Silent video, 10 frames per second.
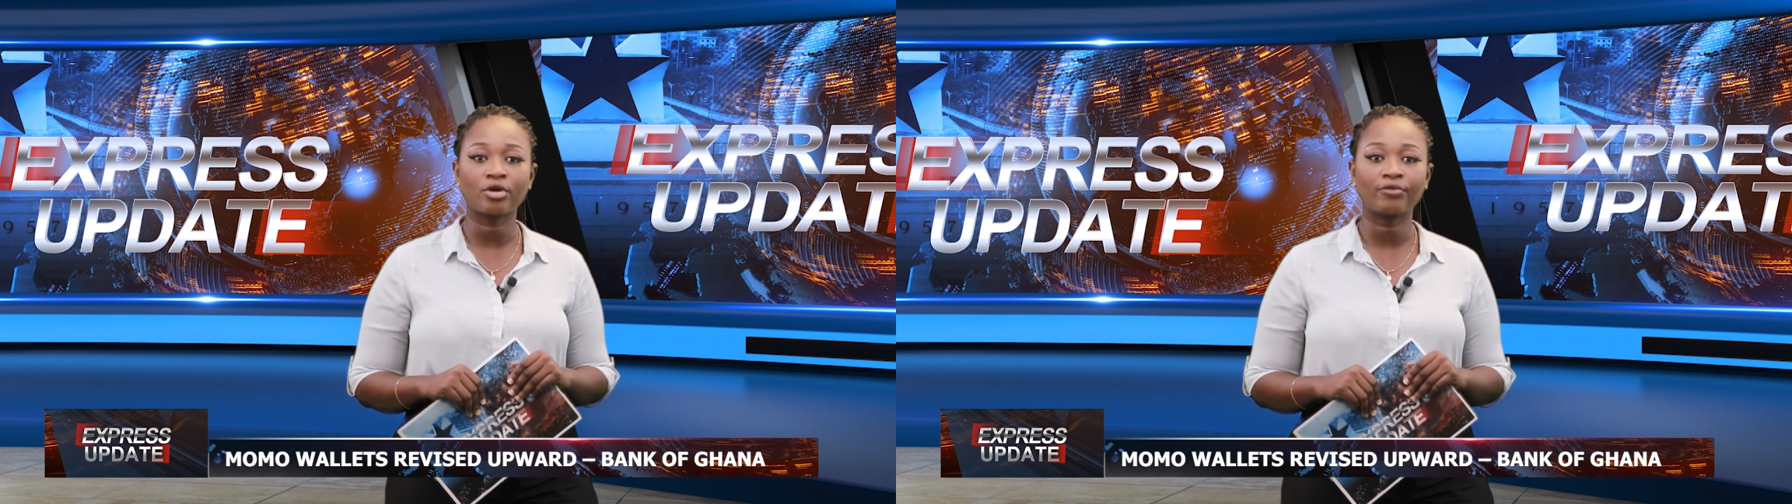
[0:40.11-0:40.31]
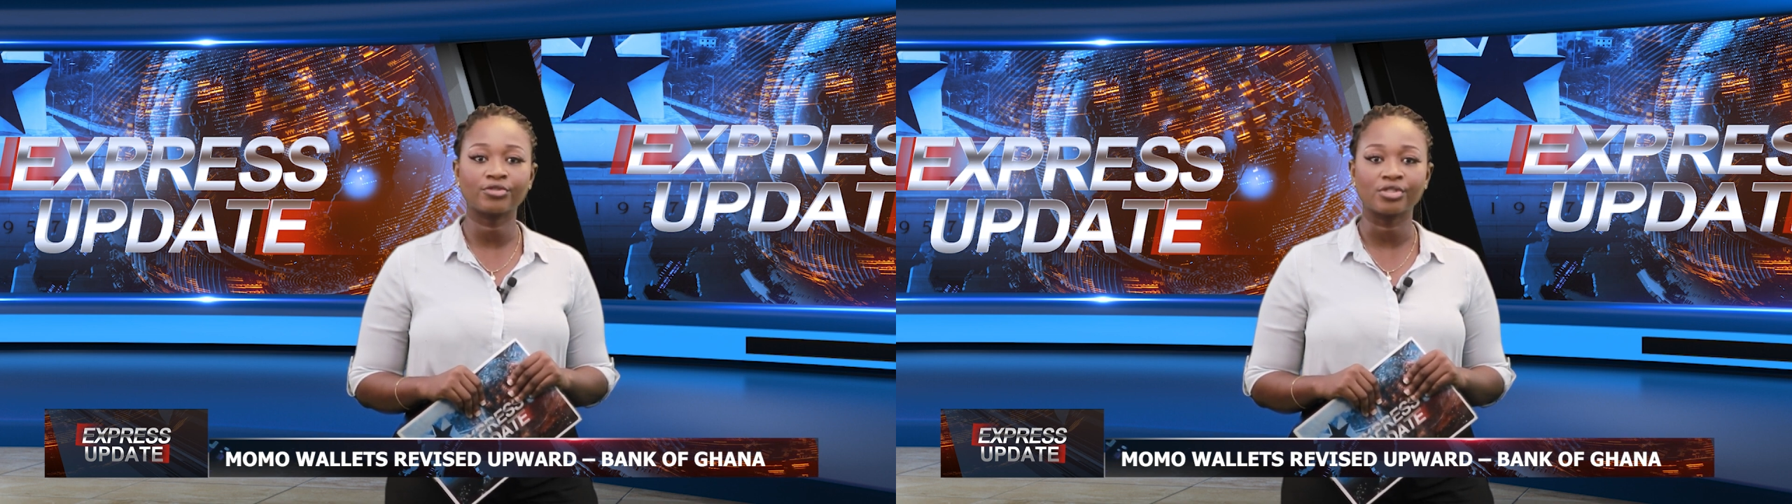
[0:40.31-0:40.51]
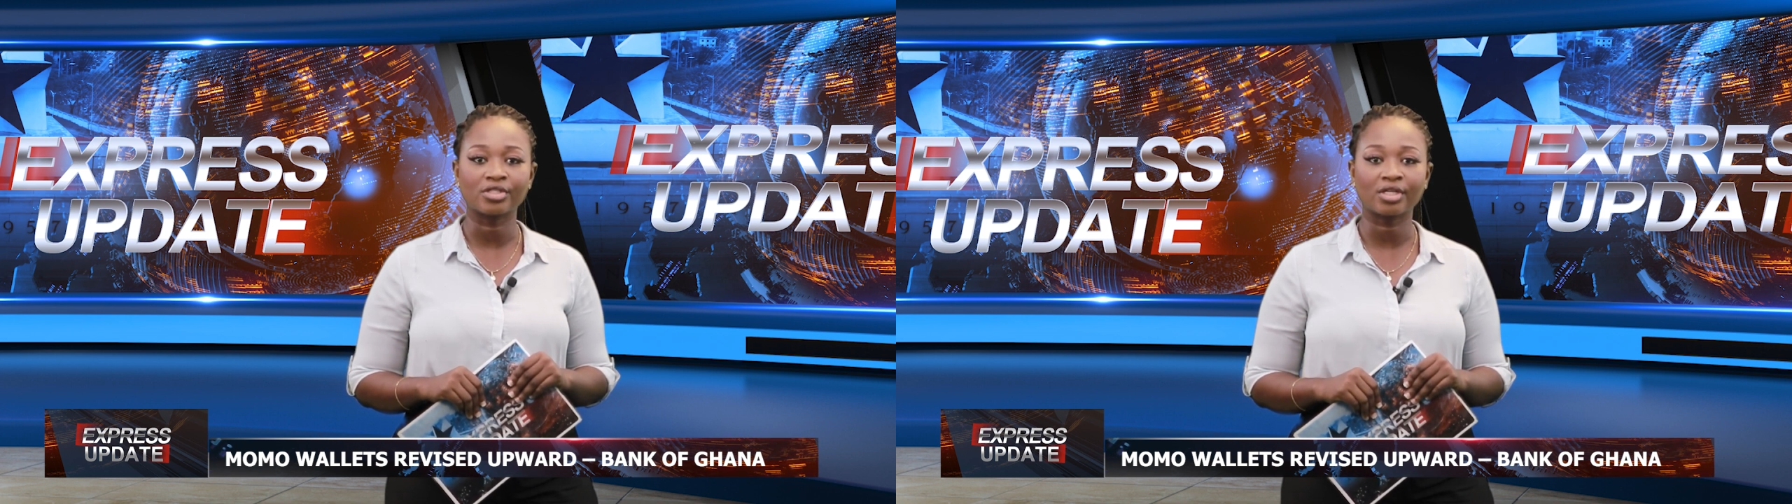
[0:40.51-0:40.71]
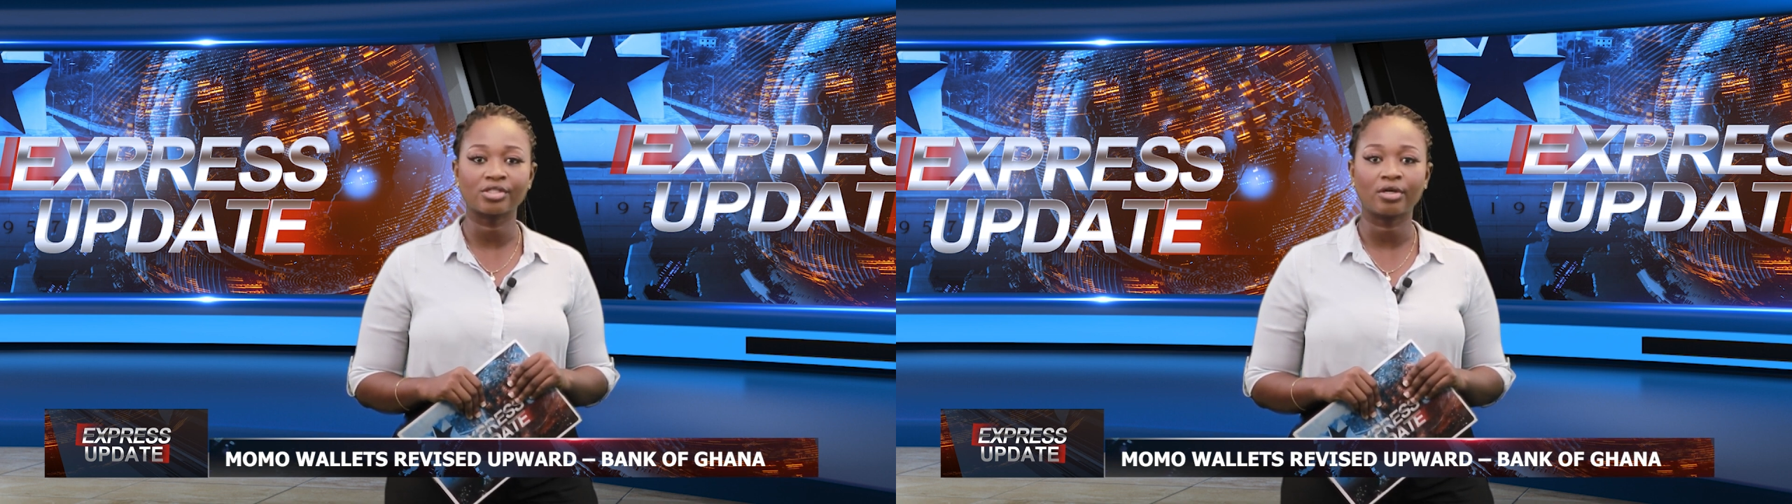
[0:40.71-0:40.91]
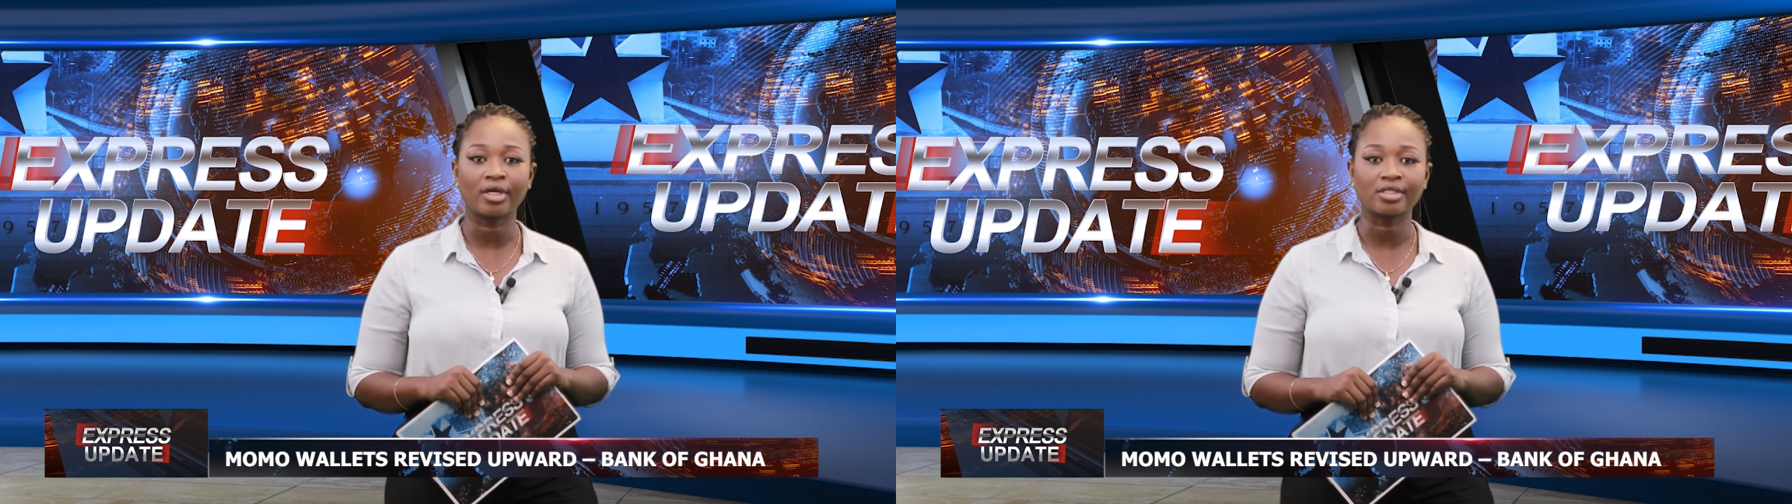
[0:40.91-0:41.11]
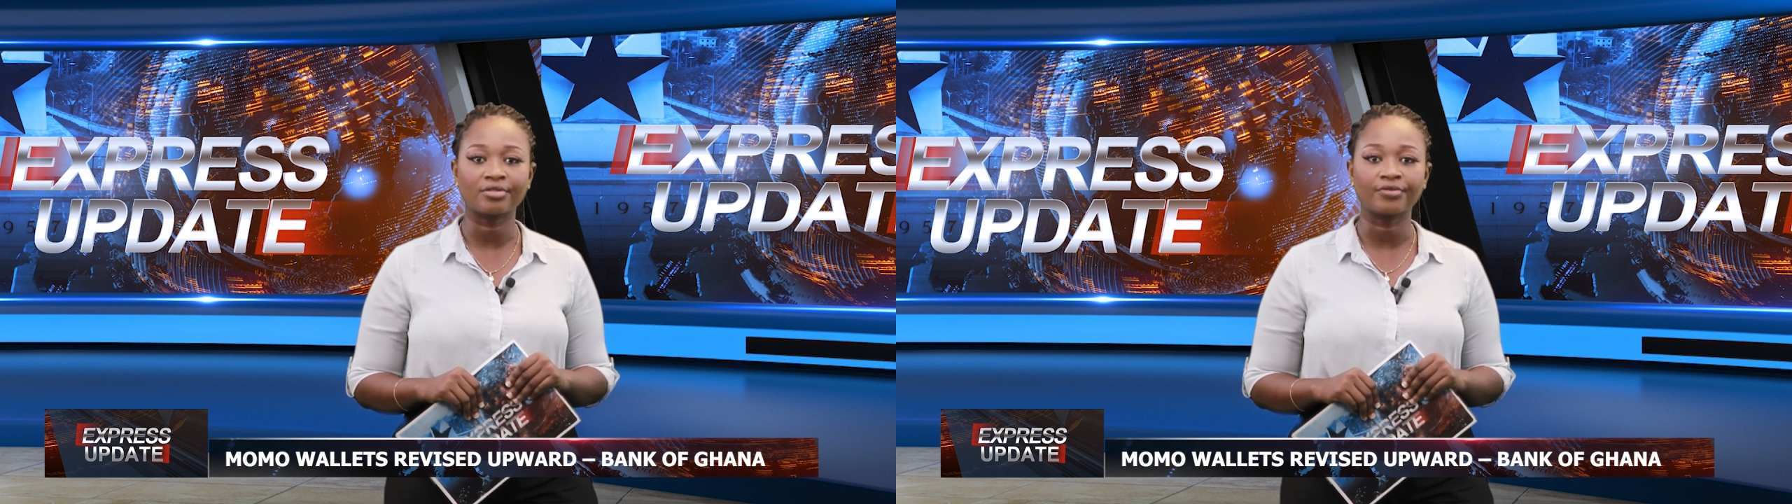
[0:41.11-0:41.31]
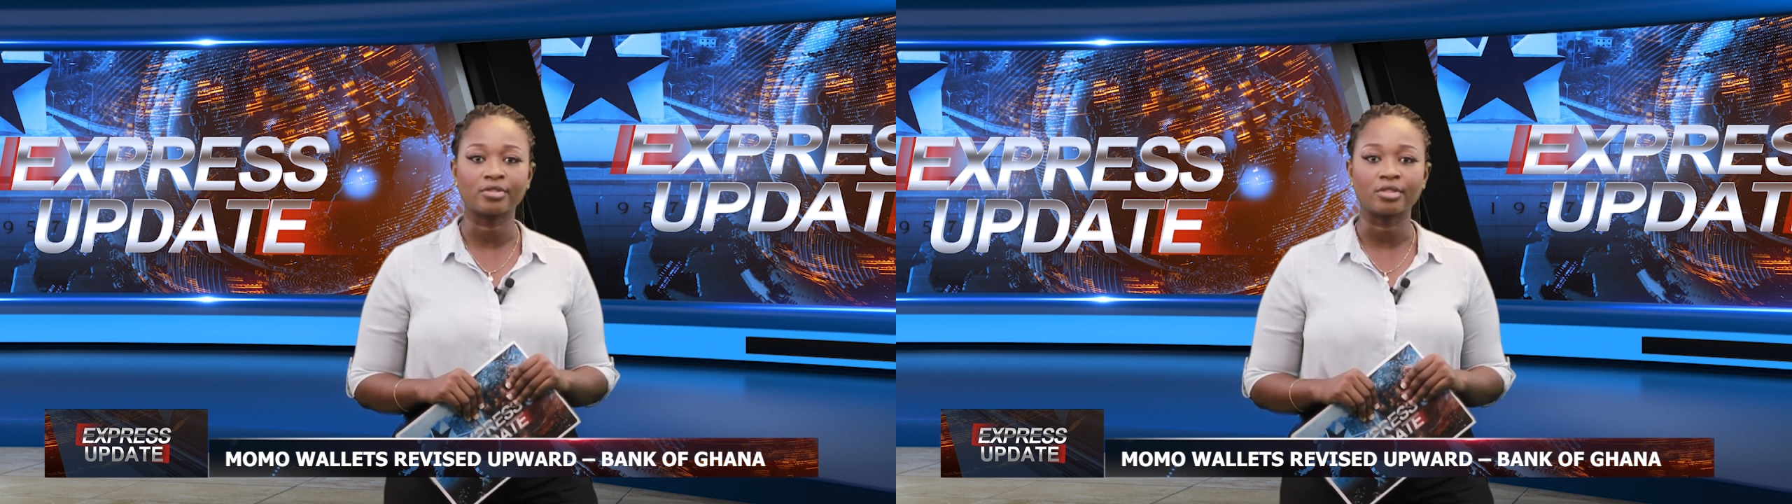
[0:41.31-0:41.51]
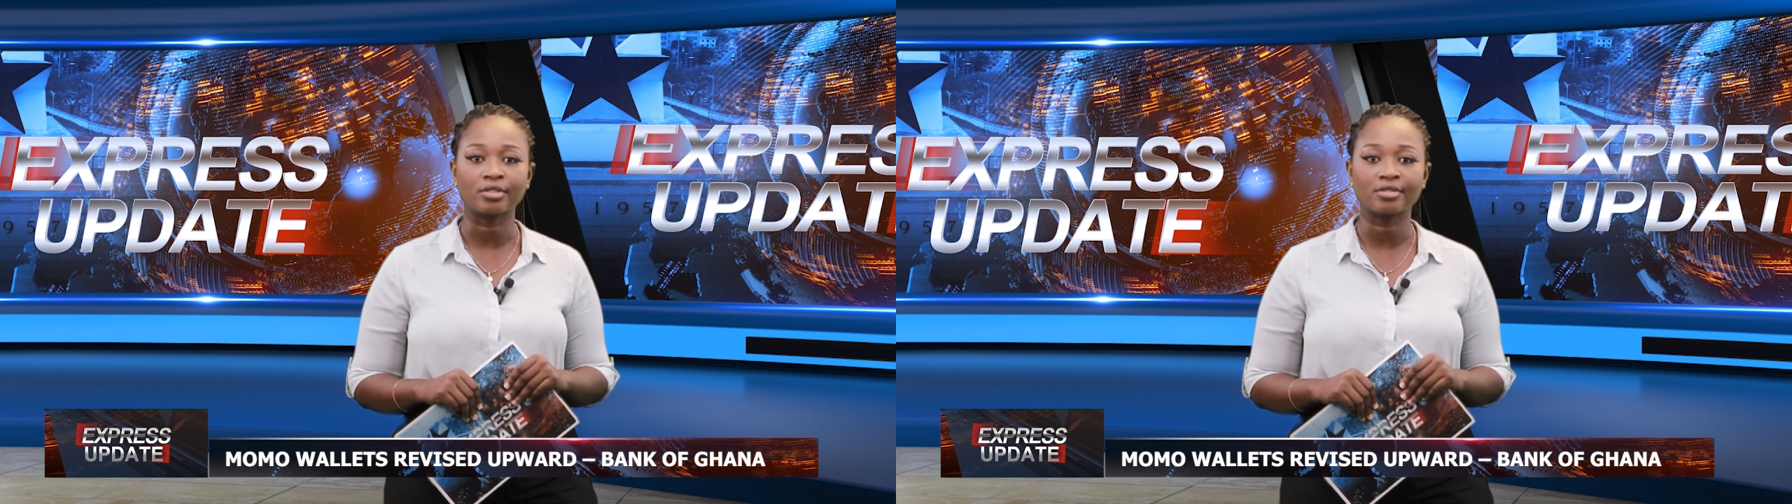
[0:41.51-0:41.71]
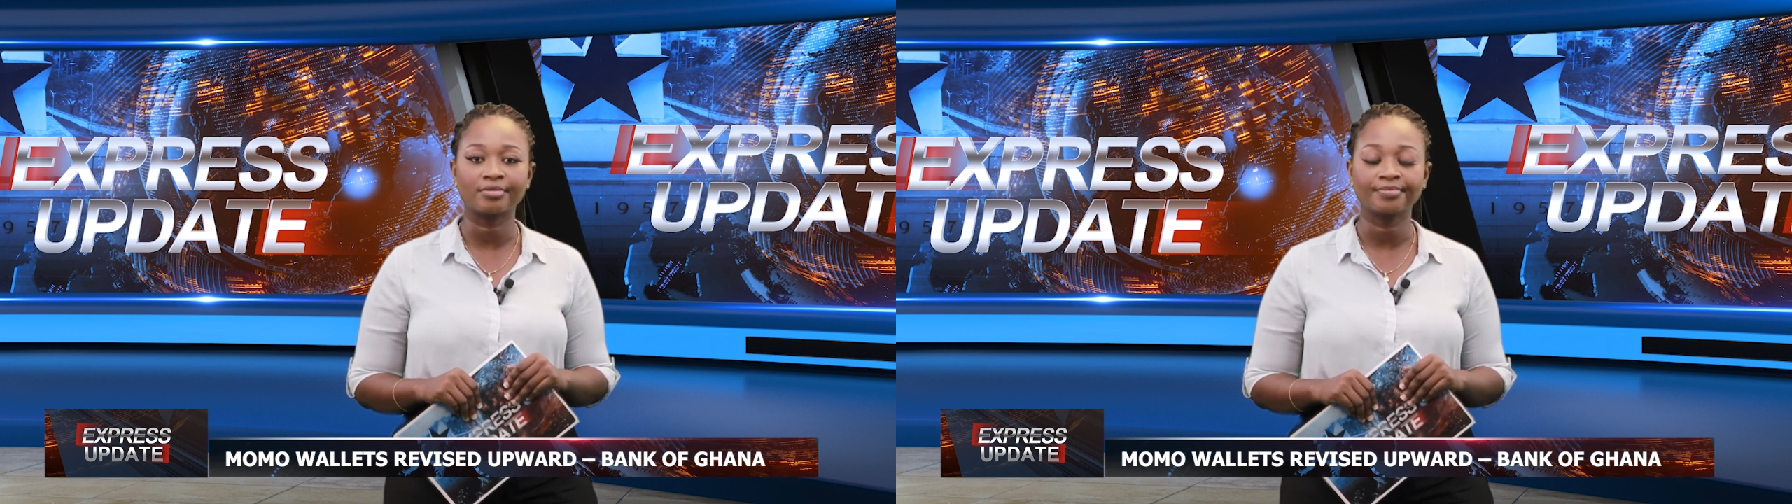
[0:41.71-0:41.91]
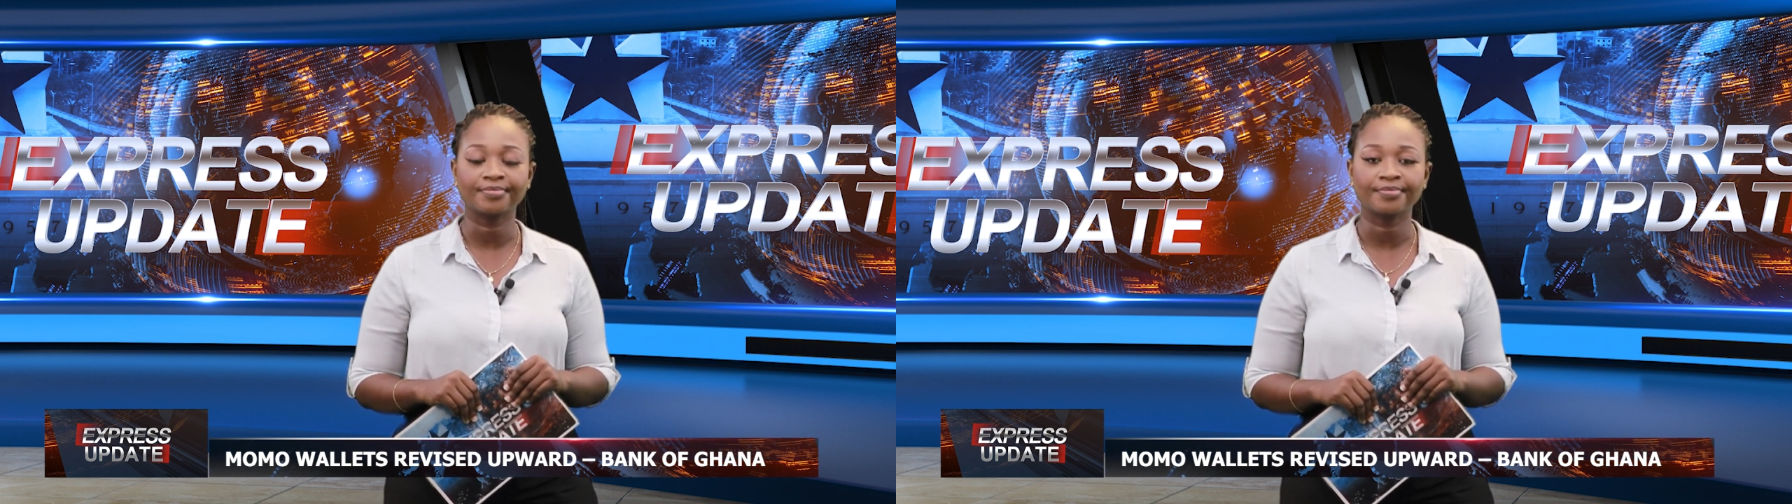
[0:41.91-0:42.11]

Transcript: of transactional activities.